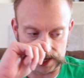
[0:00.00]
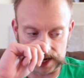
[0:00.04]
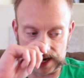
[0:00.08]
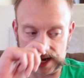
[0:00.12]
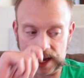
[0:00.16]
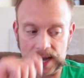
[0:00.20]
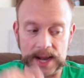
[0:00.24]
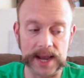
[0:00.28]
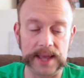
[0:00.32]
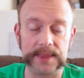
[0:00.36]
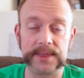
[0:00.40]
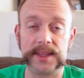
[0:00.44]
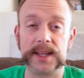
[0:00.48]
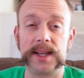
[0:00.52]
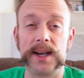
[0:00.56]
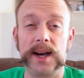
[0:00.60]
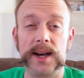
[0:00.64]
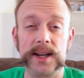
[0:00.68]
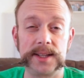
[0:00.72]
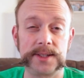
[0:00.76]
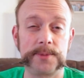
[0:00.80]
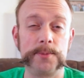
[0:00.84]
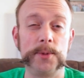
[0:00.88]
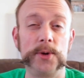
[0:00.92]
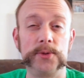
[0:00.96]
I had the
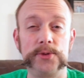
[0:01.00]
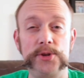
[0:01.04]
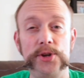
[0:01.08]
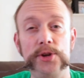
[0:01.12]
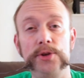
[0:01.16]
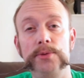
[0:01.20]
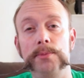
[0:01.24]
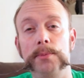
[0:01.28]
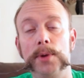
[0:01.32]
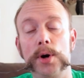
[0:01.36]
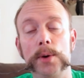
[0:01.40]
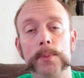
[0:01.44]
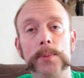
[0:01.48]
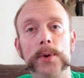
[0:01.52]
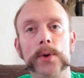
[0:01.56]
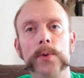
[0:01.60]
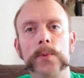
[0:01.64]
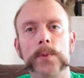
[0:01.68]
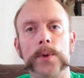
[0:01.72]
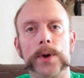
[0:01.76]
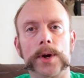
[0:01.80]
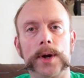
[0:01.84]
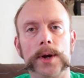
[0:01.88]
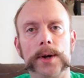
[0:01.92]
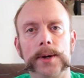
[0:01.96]
Osmo 2 Mobile
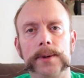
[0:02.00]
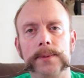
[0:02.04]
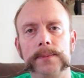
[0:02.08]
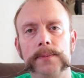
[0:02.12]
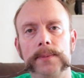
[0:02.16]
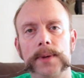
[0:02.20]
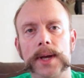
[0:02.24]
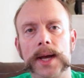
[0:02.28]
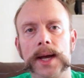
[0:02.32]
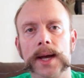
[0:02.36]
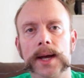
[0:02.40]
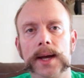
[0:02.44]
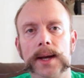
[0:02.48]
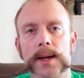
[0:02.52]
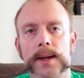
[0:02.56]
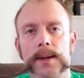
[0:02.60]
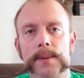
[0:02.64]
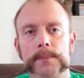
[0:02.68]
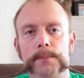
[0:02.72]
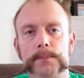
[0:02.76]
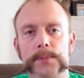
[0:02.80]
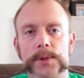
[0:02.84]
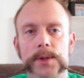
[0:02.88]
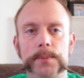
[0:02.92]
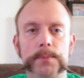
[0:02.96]
where
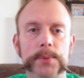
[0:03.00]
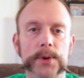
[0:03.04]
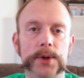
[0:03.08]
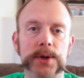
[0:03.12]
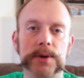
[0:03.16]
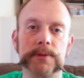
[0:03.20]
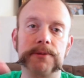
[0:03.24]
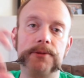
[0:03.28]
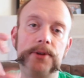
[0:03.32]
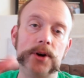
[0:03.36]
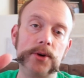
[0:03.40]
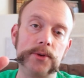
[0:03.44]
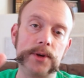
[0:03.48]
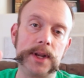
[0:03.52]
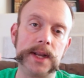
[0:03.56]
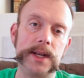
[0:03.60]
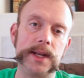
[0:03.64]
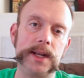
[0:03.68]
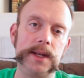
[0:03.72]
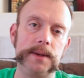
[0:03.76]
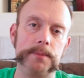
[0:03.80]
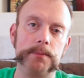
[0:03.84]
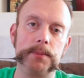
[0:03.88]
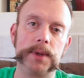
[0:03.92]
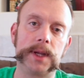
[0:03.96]
you put your phone in
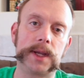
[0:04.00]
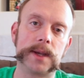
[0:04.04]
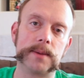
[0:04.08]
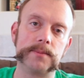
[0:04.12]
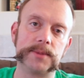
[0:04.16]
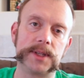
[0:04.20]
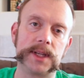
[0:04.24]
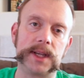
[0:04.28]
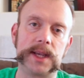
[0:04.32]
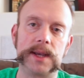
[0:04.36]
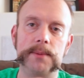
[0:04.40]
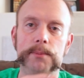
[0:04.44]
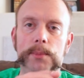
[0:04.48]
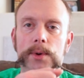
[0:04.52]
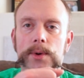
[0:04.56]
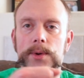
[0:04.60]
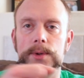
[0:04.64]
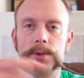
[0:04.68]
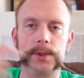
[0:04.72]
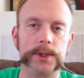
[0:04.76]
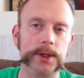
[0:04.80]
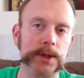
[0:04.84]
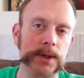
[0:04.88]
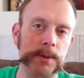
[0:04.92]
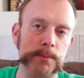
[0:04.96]
it, becomes a
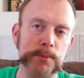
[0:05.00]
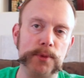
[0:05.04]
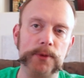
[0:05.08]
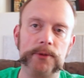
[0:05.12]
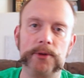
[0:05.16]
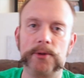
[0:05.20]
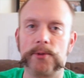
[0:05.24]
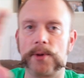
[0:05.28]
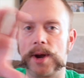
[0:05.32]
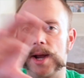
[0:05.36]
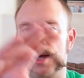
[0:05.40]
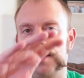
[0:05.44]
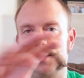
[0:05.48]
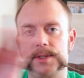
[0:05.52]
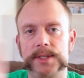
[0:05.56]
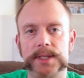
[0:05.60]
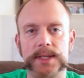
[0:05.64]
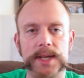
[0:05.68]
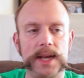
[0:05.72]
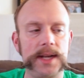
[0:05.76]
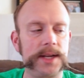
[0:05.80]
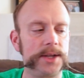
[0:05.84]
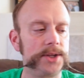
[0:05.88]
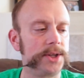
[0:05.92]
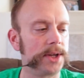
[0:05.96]
gimbal, you can move it around,
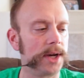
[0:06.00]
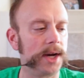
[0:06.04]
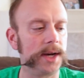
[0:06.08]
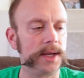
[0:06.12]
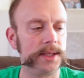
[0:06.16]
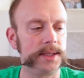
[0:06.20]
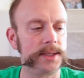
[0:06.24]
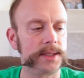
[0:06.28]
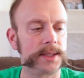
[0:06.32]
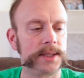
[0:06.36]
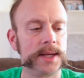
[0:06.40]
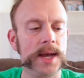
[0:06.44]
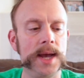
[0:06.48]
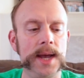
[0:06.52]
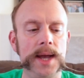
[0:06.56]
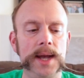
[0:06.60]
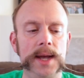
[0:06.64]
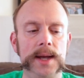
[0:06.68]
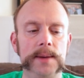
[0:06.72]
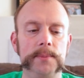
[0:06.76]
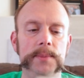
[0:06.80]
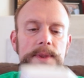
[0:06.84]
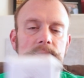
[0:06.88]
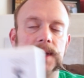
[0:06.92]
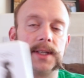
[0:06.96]
steady shots.
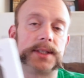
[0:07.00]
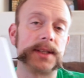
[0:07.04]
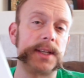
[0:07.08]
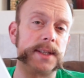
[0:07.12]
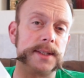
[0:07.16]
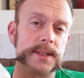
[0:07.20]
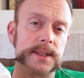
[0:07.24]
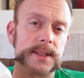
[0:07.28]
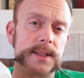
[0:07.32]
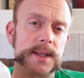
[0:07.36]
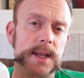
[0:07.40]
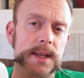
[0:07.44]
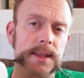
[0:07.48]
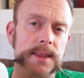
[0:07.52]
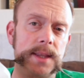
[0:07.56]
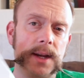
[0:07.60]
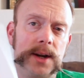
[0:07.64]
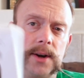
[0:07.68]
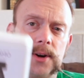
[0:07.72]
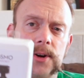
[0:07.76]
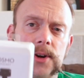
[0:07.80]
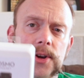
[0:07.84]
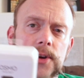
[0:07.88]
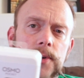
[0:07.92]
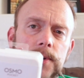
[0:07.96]
But this is
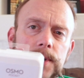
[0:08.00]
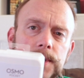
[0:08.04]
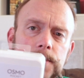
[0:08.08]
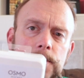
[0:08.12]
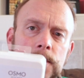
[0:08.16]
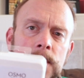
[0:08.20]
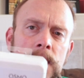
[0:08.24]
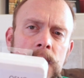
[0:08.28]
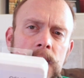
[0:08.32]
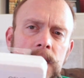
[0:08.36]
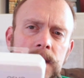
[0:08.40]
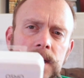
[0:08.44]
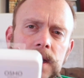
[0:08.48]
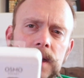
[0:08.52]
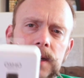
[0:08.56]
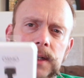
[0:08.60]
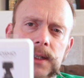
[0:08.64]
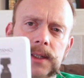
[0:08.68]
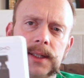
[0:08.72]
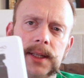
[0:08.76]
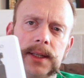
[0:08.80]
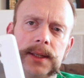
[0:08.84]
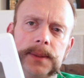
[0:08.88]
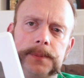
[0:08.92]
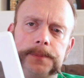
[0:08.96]
their newest
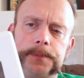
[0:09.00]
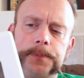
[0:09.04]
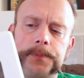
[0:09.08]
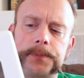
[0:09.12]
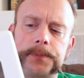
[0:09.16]
product